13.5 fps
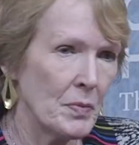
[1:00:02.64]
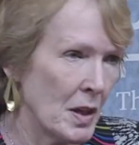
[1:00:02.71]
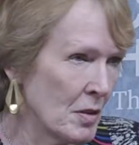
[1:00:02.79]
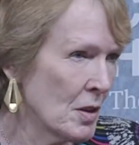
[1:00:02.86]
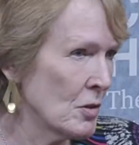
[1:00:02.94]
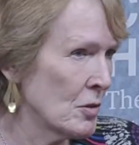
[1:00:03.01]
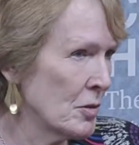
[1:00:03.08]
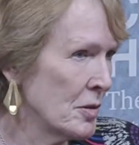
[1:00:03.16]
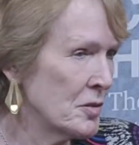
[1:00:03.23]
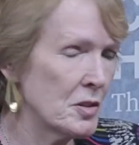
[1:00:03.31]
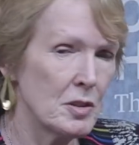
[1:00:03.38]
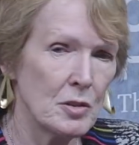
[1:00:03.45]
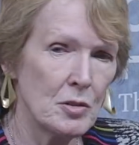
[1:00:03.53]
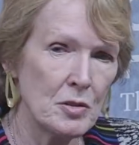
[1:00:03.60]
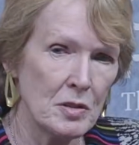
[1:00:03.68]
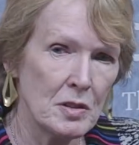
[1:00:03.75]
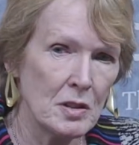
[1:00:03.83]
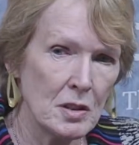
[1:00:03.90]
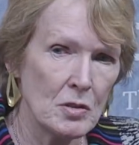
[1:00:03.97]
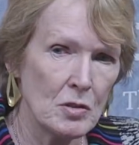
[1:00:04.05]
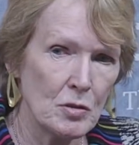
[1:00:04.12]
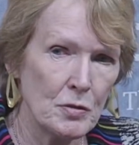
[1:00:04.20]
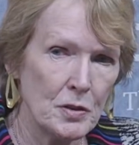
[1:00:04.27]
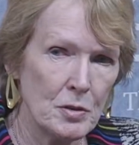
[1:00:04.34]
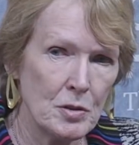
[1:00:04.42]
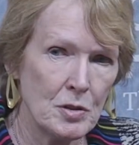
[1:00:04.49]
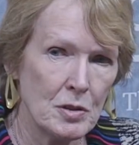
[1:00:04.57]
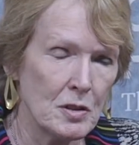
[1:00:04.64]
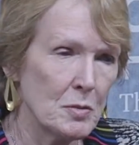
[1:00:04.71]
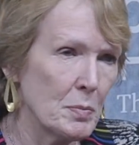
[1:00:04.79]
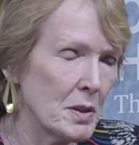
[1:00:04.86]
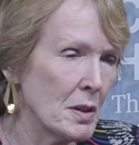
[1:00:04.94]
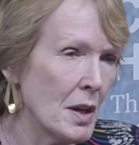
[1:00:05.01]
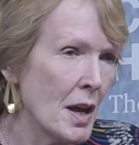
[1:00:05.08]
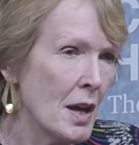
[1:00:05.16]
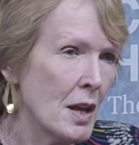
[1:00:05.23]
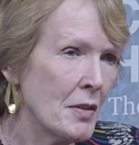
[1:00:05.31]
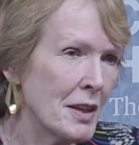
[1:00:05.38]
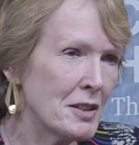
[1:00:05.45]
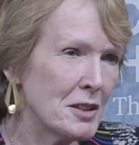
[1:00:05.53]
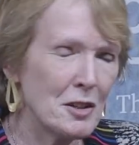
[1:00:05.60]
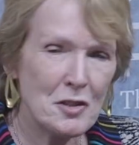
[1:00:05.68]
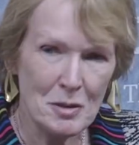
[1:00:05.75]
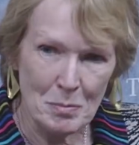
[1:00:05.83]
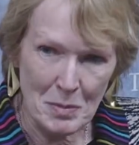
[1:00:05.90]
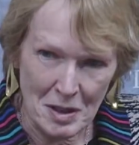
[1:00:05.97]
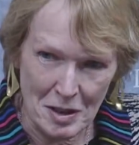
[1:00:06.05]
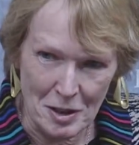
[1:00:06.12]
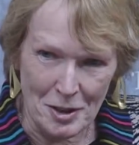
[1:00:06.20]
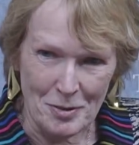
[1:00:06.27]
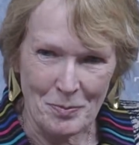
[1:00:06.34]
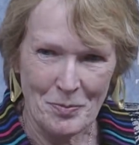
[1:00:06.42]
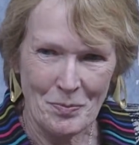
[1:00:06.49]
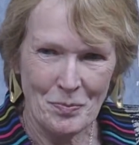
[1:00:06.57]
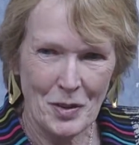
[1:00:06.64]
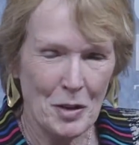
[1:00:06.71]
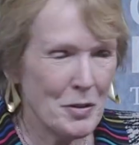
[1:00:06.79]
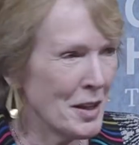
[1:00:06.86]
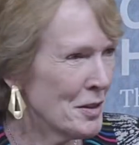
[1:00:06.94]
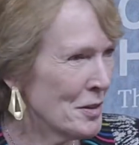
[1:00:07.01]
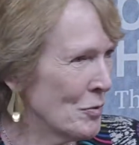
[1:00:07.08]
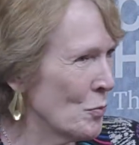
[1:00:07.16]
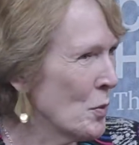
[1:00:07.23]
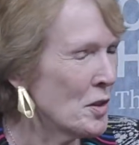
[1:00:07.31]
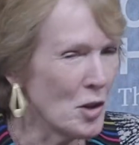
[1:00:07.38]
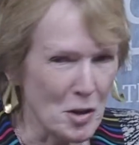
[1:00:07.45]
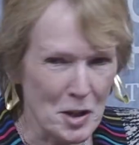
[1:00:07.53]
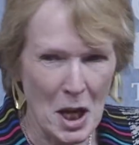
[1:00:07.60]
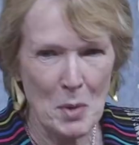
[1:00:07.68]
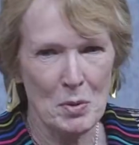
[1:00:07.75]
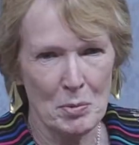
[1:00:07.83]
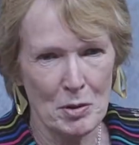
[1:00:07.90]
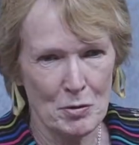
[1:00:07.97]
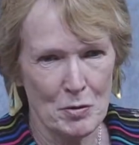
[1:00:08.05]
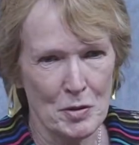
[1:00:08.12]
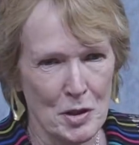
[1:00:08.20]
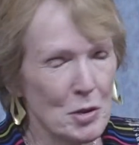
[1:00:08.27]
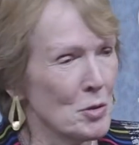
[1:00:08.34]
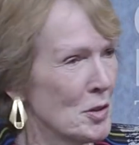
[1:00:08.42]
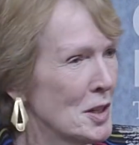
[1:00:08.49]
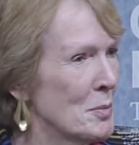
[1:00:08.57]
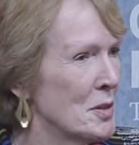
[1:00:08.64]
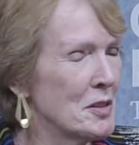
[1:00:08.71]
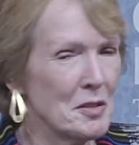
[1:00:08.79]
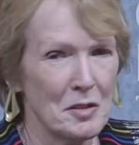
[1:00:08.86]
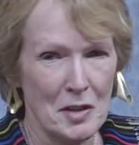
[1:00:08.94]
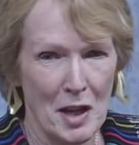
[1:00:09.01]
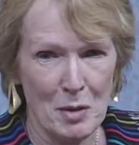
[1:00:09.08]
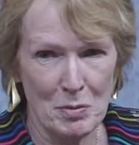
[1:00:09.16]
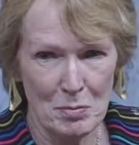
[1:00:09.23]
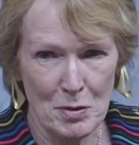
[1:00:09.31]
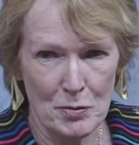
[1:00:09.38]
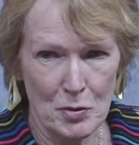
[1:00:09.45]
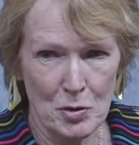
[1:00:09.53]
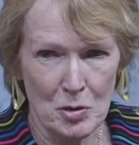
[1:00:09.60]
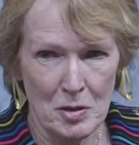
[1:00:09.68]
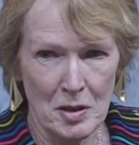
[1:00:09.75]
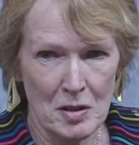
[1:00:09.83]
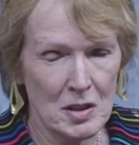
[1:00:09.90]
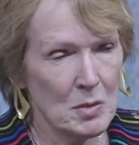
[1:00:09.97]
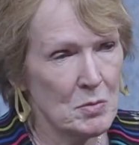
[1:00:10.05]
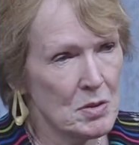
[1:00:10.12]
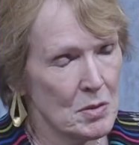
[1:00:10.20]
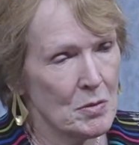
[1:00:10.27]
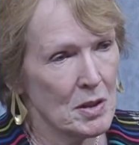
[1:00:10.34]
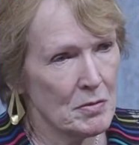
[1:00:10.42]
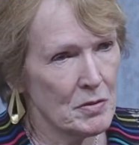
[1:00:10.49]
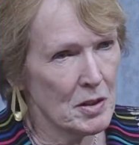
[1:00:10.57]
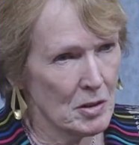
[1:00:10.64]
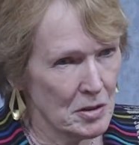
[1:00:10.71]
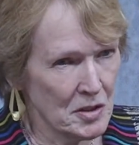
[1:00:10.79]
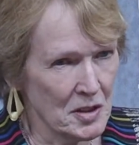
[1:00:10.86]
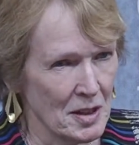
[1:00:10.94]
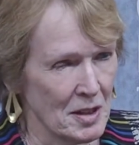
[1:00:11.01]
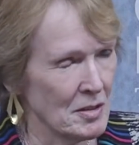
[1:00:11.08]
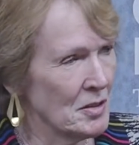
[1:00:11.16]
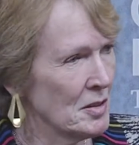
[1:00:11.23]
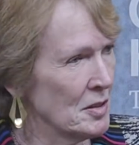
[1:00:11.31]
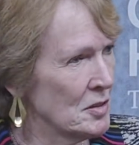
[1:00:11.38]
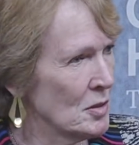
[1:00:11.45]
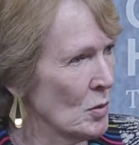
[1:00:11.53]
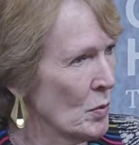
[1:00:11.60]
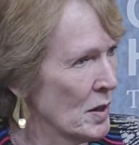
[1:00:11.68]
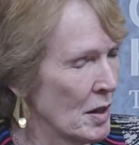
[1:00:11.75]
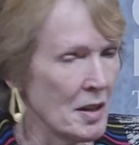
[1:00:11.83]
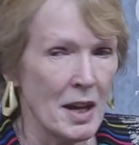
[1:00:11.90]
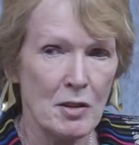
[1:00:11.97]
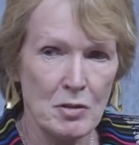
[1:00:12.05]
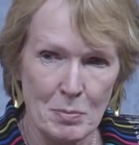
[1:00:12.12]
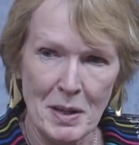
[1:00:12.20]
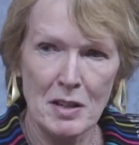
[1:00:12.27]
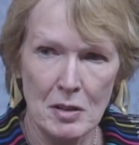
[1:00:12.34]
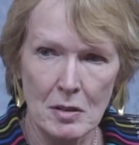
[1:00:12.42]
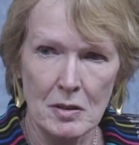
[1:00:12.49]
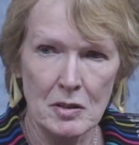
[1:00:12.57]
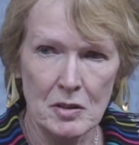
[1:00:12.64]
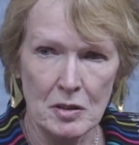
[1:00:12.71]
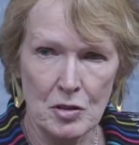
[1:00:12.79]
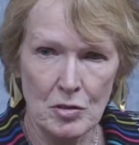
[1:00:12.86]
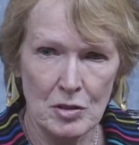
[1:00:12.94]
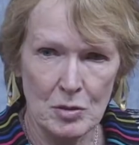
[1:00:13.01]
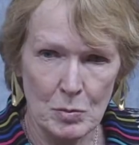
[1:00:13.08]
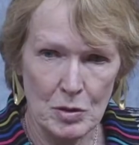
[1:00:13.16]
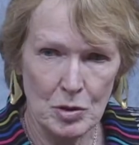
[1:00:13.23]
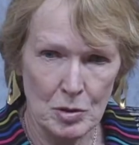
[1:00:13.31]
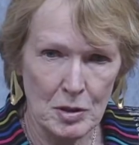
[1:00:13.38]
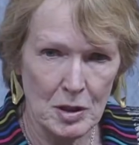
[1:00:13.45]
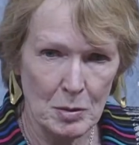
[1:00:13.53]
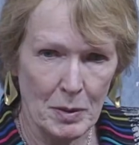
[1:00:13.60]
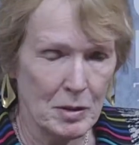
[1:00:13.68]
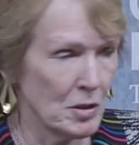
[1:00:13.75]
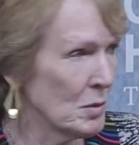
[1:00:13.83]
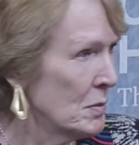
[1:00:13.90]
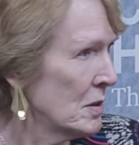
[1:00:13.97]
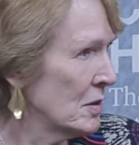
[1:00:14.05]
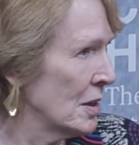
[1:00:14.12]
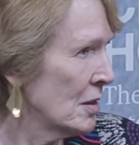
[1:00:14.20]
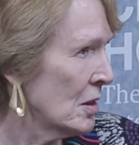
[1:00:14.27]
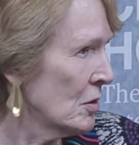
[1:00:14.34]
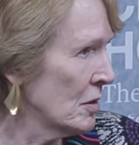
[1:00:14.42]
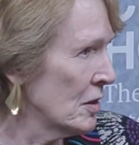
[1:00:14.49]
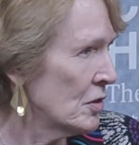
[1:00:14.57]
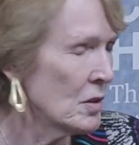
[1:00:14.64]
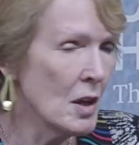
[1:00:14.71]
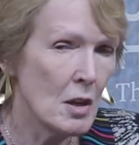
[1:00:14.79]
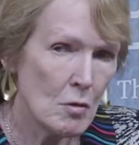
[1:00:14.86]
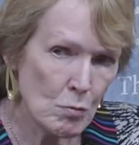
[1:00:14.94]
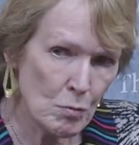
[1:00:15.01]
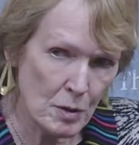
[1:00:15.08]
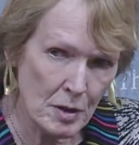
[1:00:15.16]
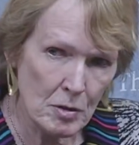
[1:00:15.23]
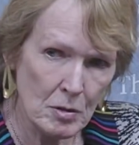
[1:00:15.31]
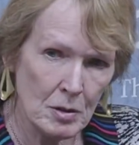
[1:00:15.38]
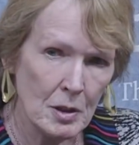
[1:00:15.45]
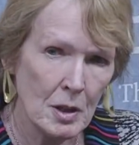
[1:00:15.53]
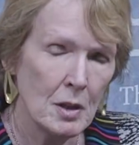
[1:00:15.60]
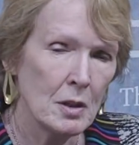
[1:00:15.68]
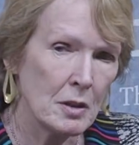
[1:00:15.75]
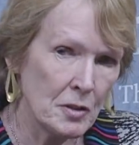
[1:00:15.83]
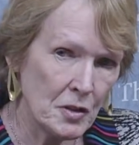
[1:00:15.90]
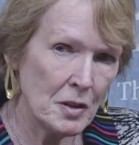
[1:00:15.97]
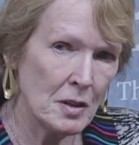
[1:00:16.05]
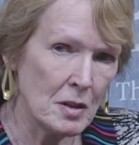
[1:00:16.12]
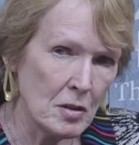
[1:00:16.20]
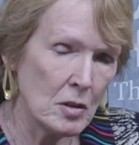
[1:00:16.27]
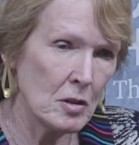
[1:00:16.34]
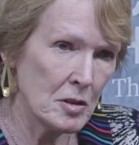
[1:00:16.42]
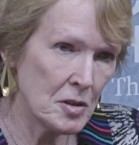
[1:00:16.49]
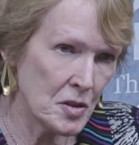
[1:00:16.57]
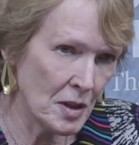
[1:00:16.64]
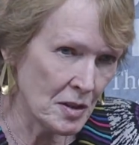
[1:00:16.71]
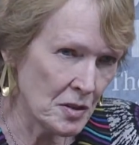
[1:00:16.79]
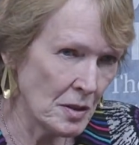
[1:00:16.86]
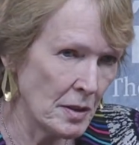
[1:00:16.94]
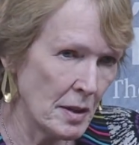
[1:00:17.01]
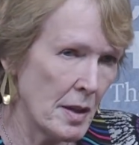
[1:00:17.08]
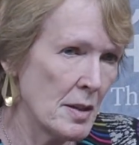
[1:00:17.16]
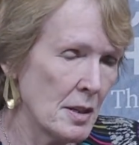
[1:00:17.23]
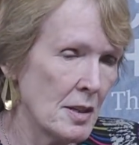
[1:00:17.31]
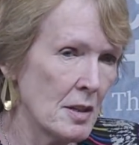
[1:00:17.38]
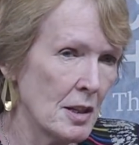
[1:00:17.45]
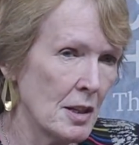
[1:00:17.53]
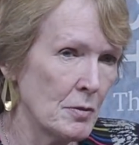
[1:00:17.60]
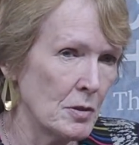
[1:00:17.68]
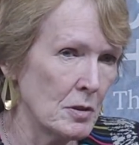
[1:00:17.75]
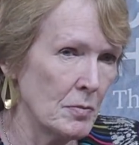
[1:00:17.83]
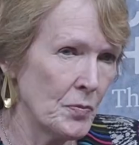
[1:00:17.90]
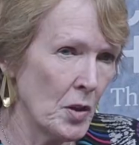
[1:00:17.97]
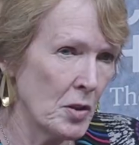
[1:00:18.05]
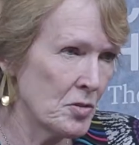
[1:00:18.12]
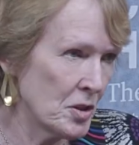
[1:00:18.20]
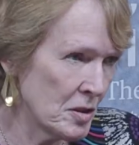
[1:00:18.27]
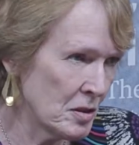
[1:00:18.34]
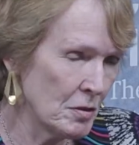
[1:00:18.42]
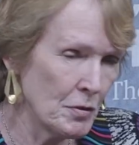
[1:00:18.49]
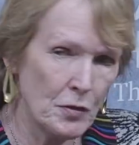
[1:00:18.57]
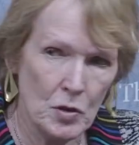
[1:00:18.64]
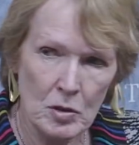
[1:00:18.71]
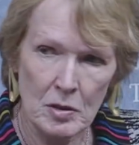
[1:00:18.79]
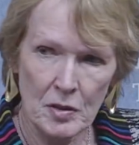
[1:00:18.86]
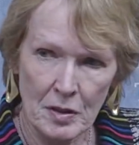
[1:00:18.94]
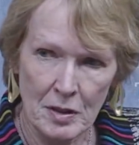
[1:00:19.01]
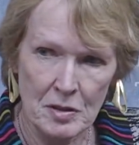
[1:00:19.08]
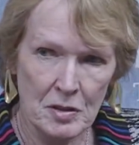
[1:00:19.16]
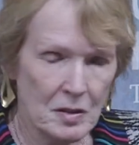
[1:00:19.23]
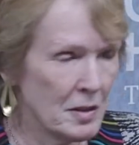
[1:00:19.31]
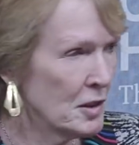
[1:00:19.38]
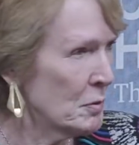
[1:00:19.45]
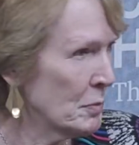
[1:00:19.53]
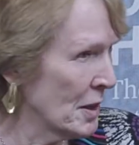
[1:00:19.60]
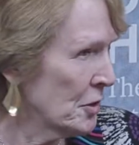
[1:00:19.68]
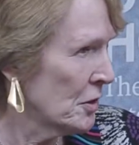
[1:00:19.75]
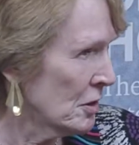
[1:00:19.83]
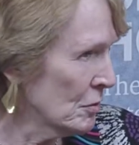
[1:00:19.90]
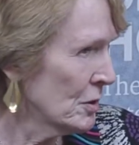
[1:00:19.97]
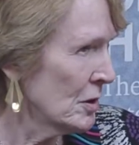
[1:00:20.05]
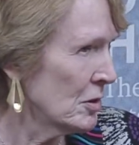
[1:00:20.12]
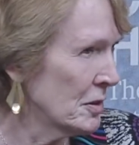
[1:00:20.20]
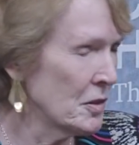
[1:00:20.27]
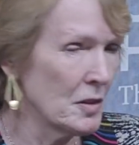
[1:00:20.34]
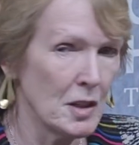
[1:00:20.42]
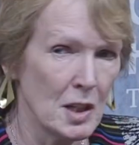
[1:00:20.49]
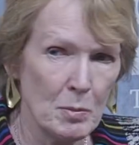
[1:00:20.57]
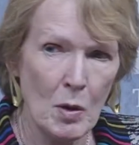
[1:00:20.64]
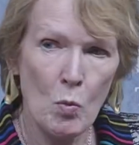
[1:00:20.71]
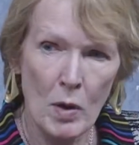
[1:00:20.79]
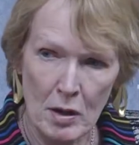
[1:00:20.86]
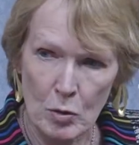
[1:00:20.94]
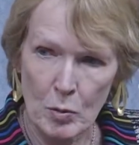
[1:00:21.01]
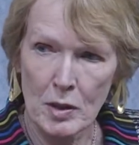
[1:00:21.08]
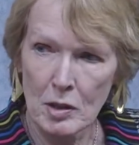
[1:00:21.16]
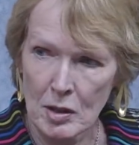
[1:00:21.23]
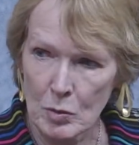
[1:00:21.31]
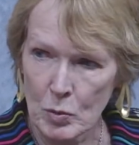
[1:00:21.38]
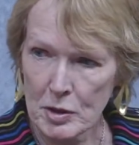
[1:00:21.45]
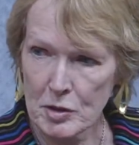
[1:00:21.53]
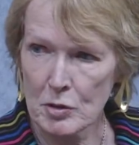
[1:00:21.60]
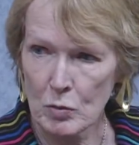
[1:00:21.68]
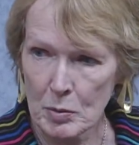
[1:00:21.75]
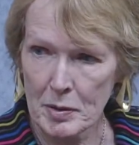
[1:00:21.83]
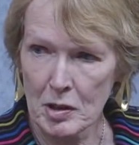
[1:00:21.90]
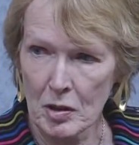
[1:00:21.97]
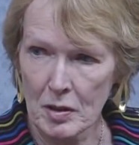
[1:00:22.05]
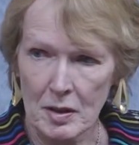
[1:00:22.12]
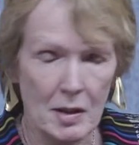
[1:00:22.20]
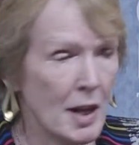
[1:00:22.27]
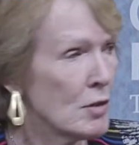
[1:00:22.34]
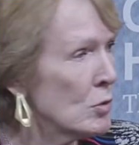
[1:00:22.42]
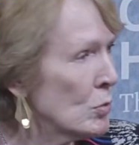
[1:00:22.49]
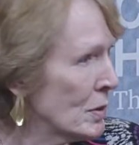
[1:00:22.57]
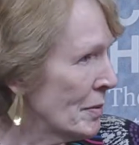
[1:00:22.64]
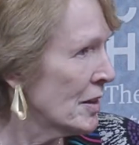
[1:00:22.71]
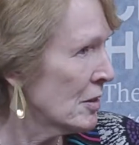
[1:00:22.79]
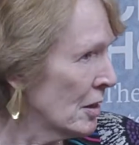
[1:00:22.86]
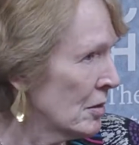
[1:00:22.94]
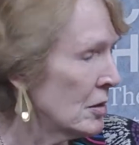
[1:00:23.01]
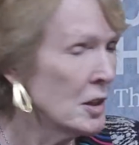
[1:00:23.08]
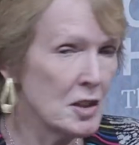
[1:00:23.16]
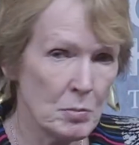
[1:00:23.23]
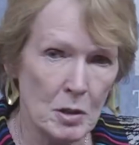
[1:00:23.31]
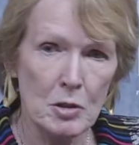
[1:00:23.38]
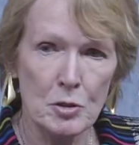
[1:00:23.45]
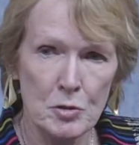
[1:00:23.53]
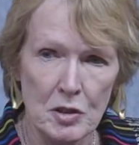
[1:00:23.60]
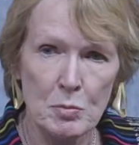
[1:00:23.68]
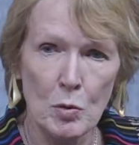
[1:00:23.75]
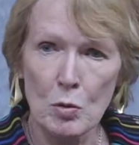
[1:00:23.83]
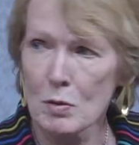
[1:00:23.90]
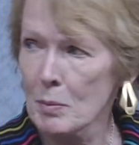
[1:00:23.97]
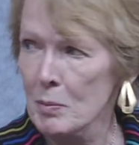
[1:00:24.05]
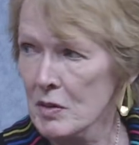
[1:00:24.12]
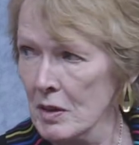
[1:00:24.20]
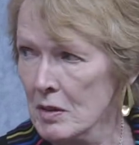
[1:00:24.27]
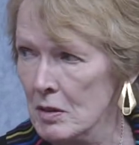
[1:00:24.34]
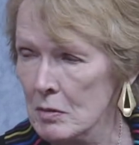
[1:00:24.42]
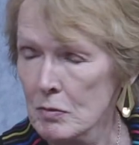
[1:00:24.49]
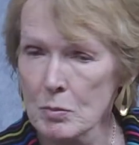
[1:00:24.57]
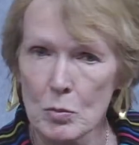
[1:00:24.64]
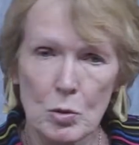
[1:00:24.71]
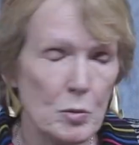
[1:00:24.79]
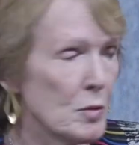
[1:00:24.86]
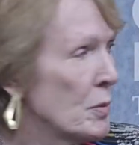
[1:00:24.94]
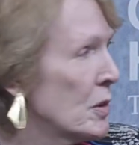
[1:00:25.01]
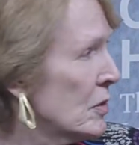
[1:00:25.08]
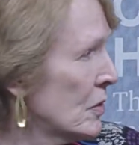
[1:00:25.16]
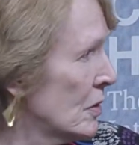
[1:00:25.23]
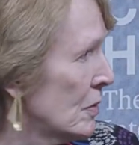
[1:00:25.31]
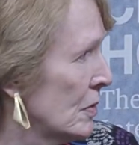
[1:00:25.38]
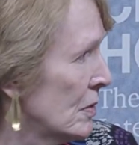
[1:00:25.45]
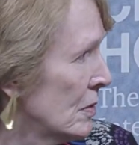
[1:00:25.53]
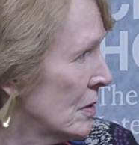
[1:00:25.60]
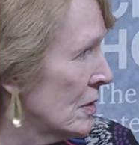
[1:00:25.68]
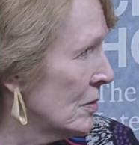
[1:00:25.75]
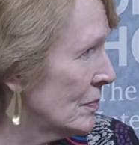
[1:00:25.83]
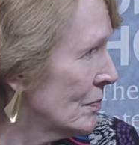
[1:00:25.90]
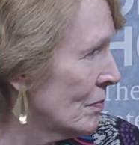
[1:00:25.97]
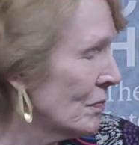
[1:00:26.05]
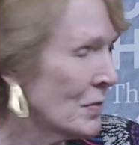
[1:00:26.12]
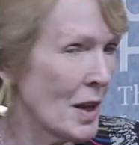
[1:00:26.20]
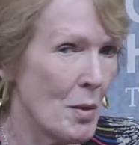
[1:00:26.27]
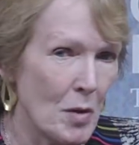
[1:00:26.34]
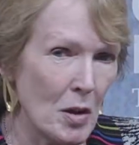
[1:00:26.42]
in their own institutions and in their own futures. But that doesn't mean that we're not capable of renewal. I mean, this has happened before, and it seems to be one of the good signs is that we are now debating these issues and we're talking about them, and, and there is real concern, not just in an elite level, not just in fora such as this, but I think a real concern about where are we going, where should we be going, and how do we make our democracies more representative and more responsive. So. I'm,